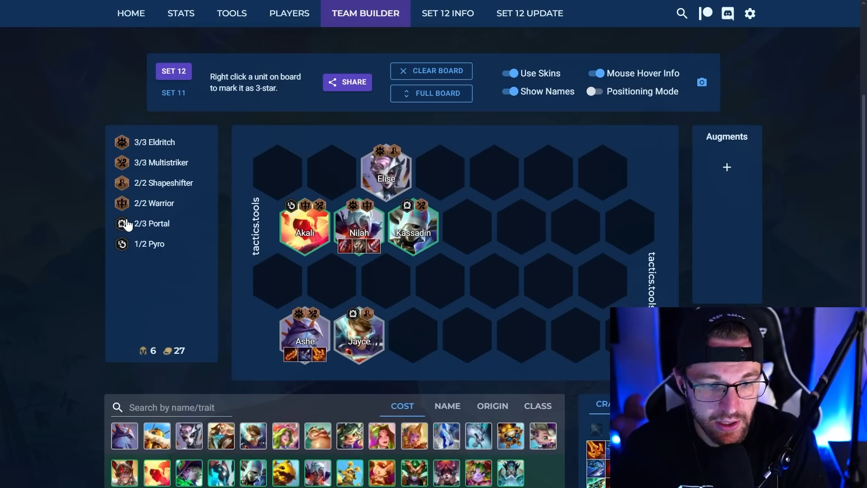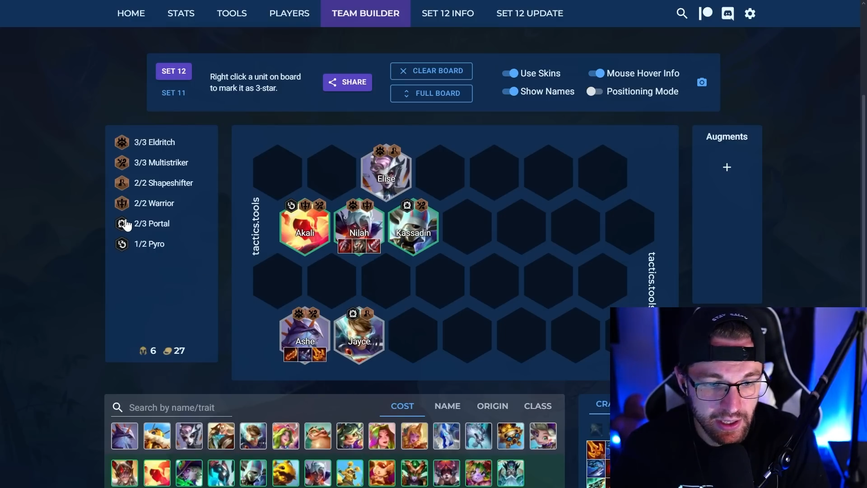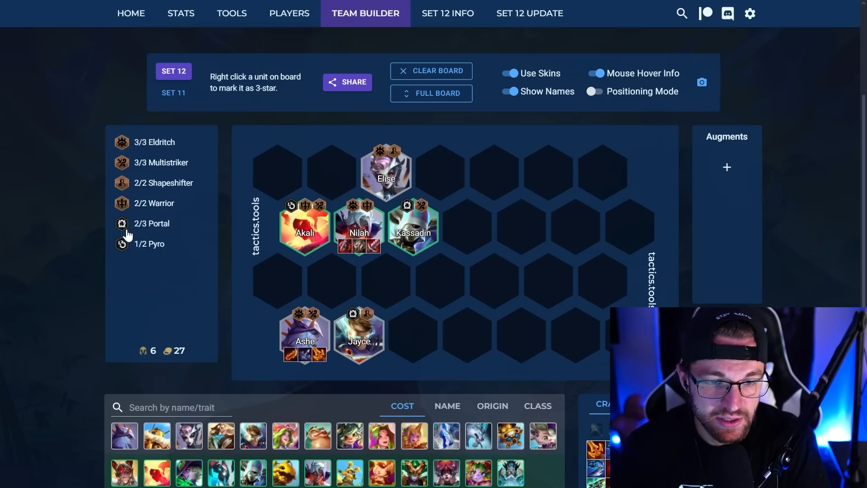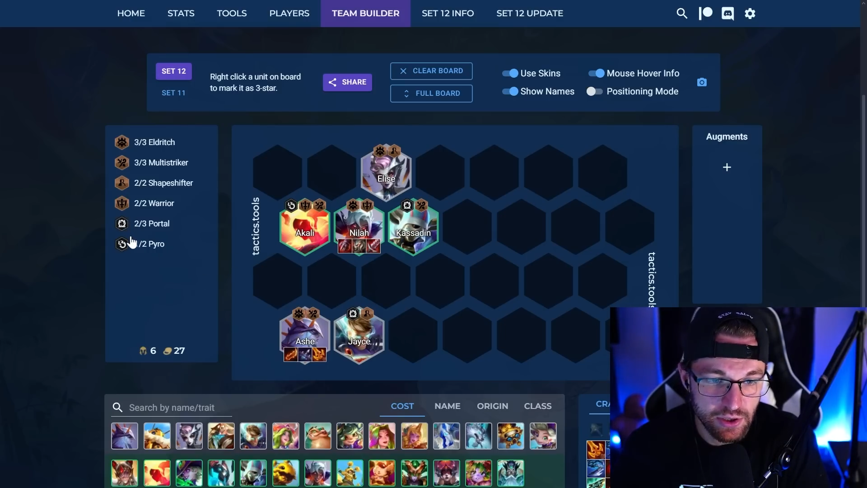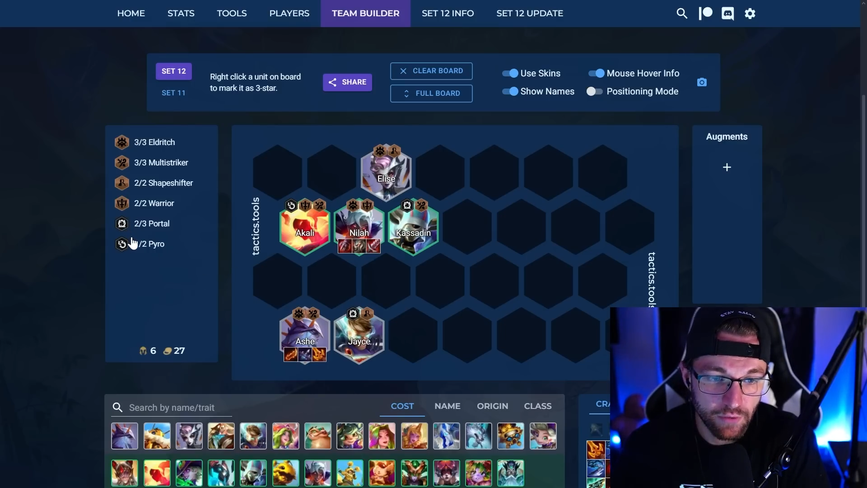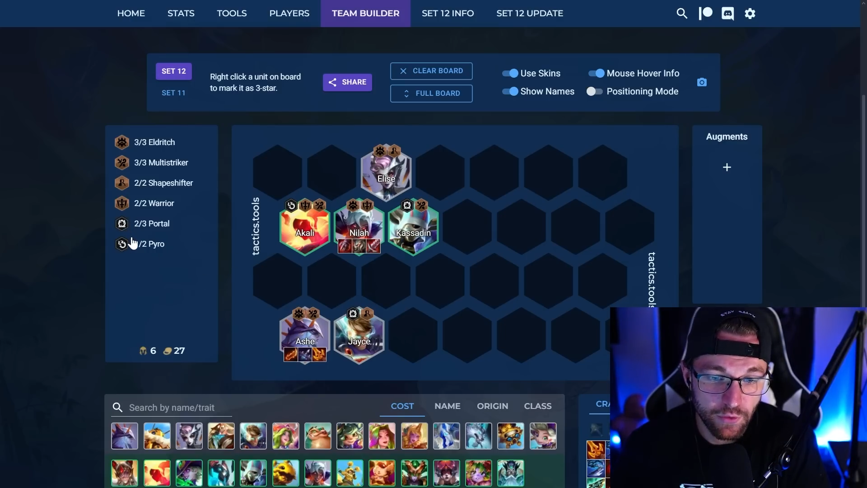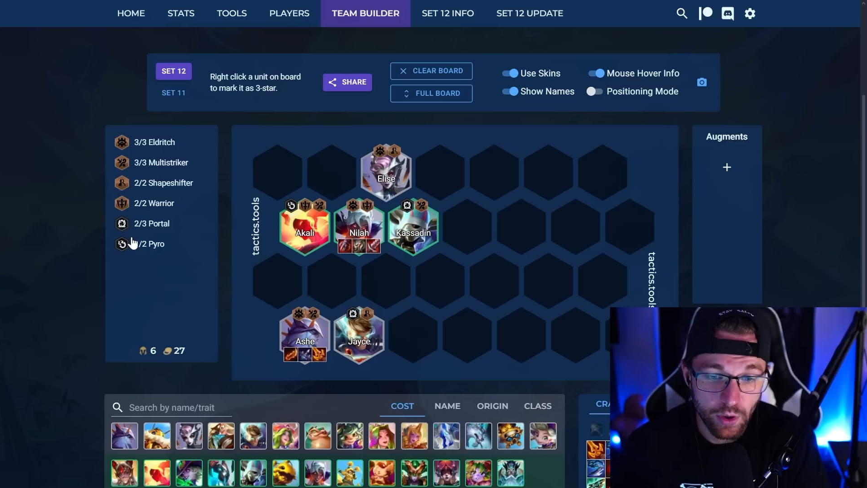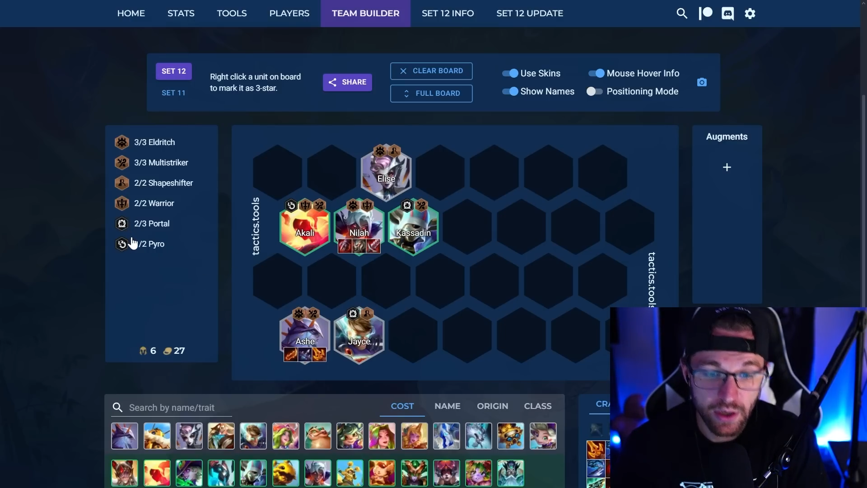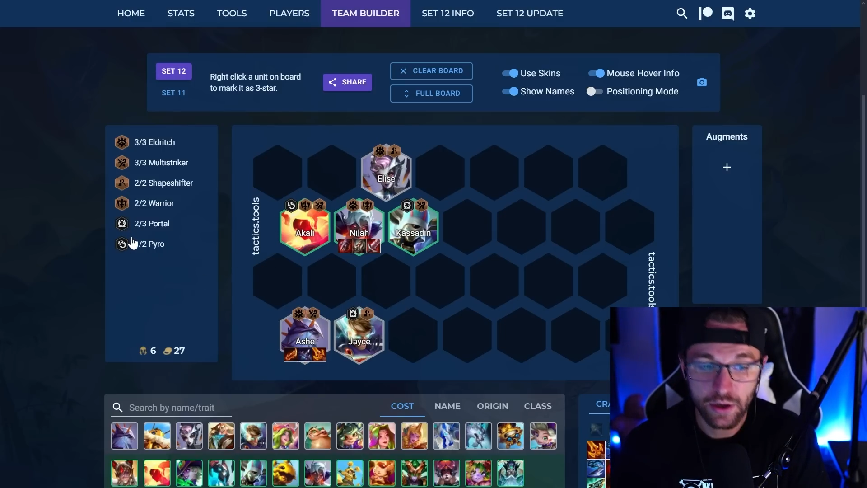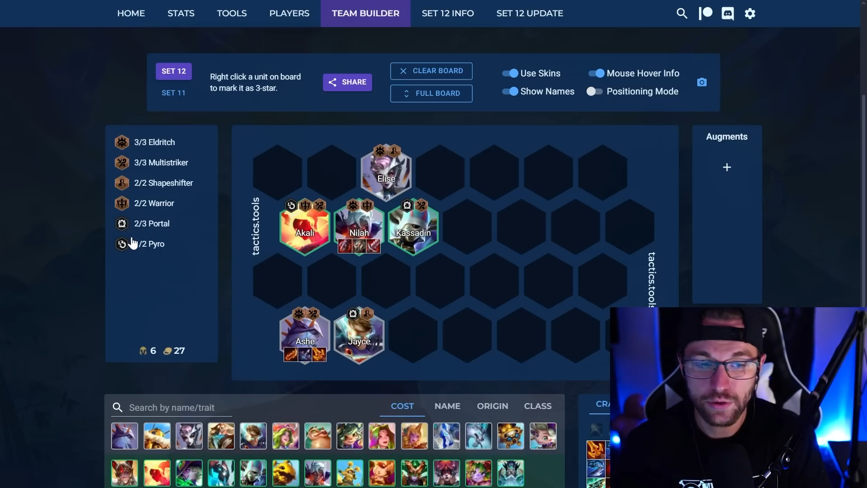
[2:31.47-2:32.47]
And so if you
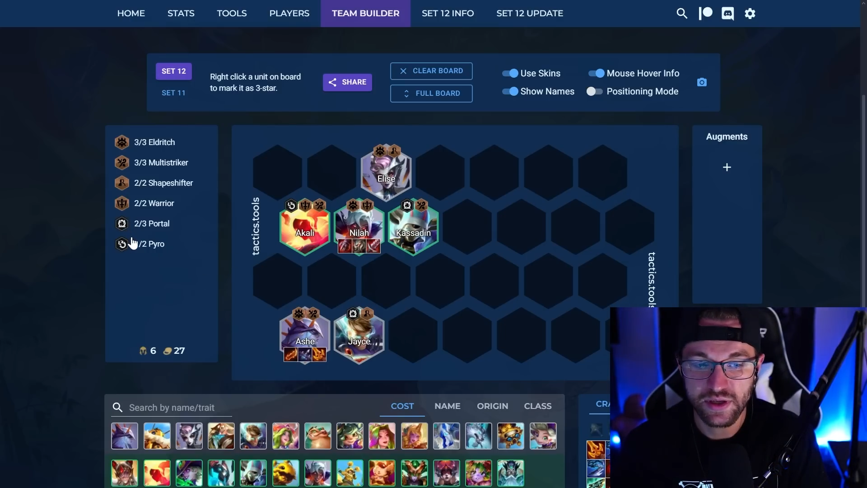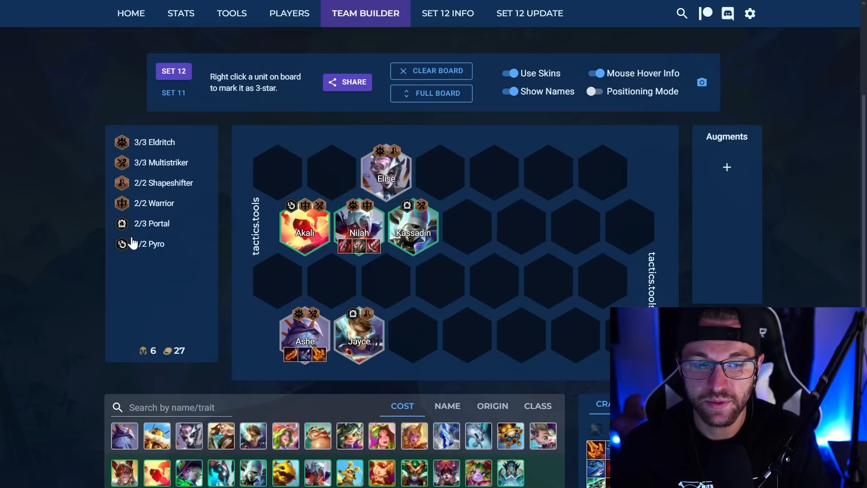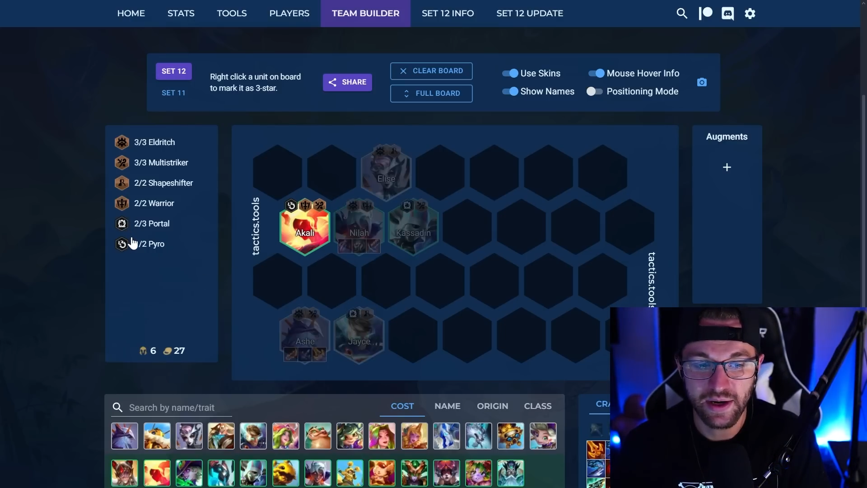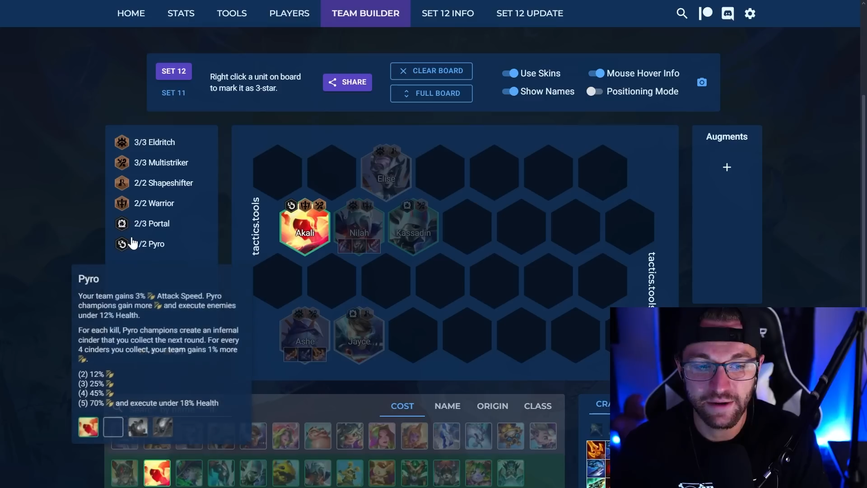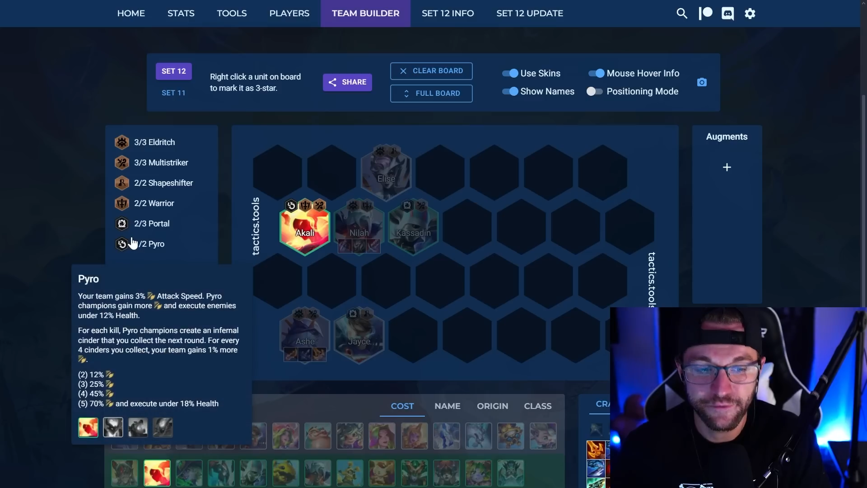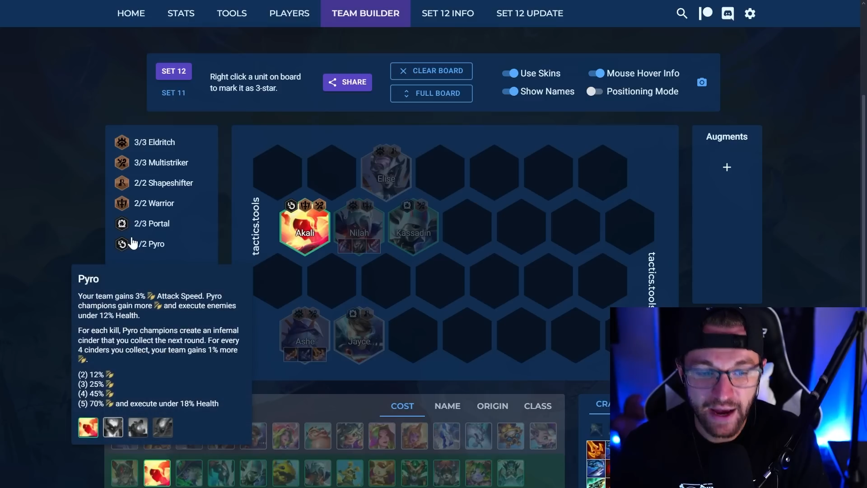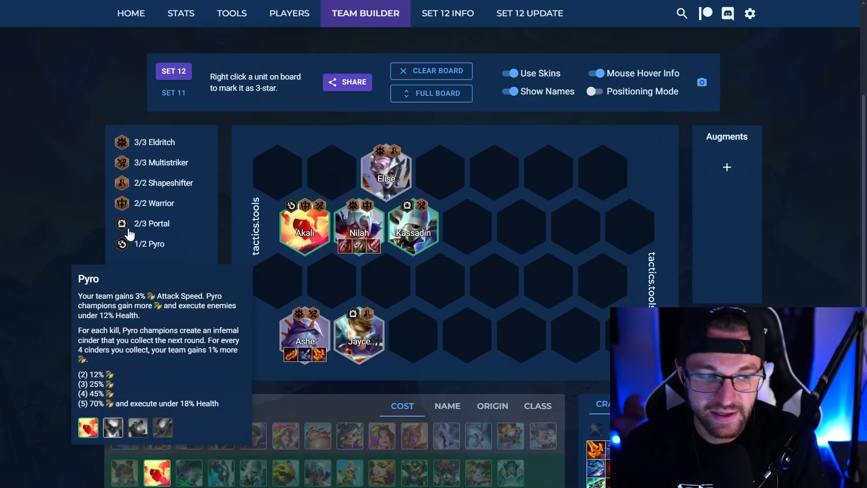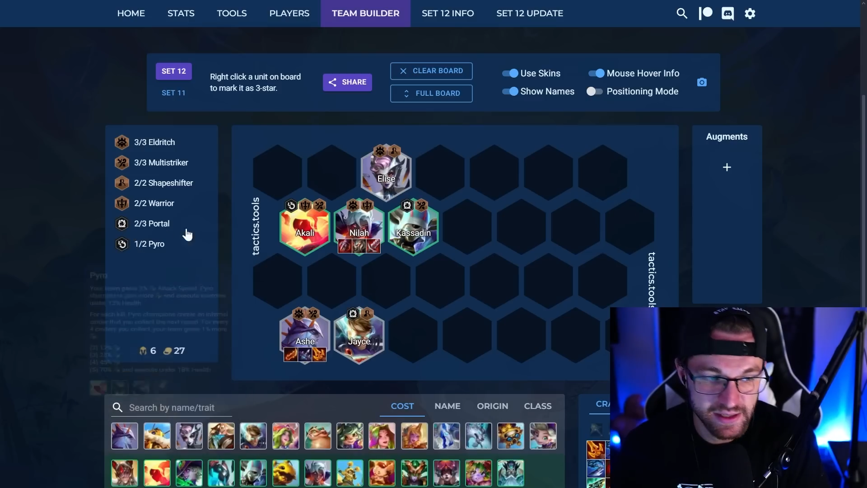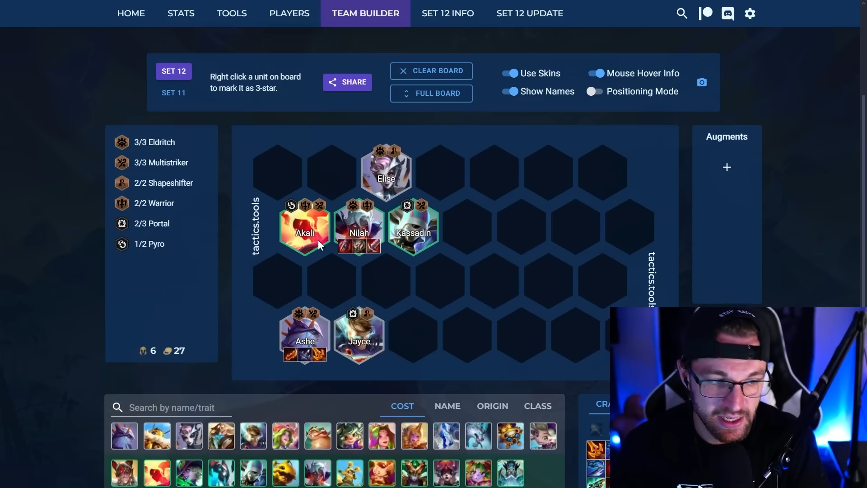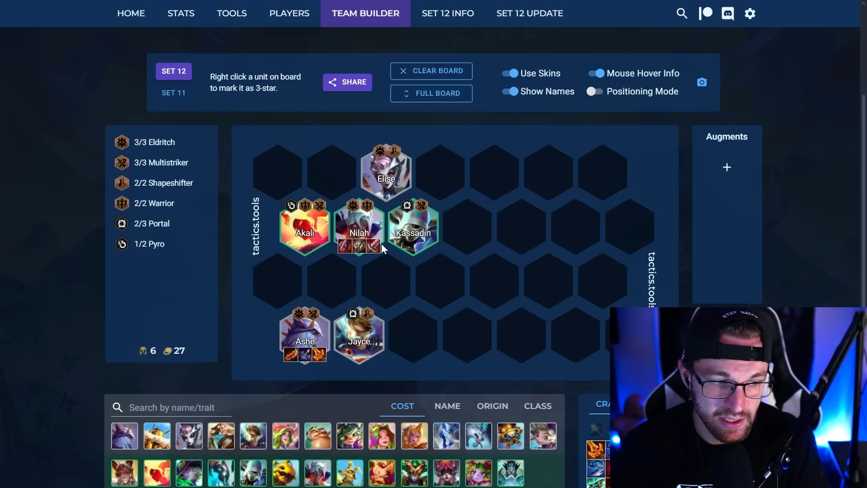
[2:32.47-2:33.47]
wanted to go something like
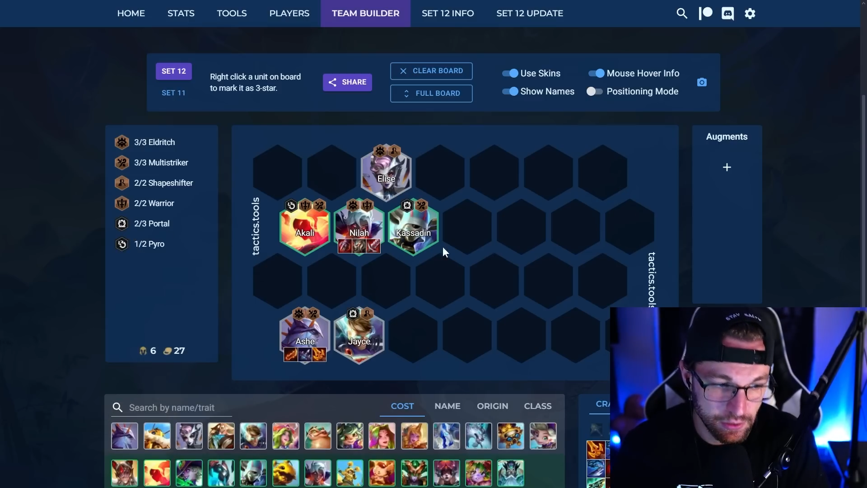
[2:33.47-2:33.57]
fast 8,